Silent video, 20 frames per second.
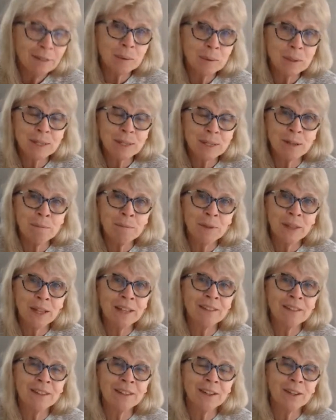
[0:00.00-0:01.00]
was
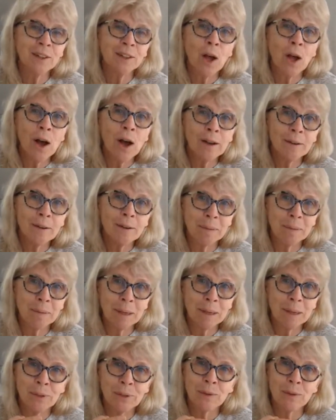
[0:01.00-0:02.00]
something that a lot of
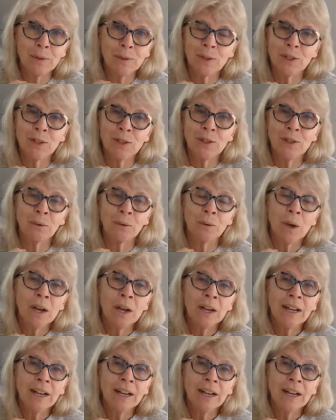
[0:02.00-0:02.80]
people used to do.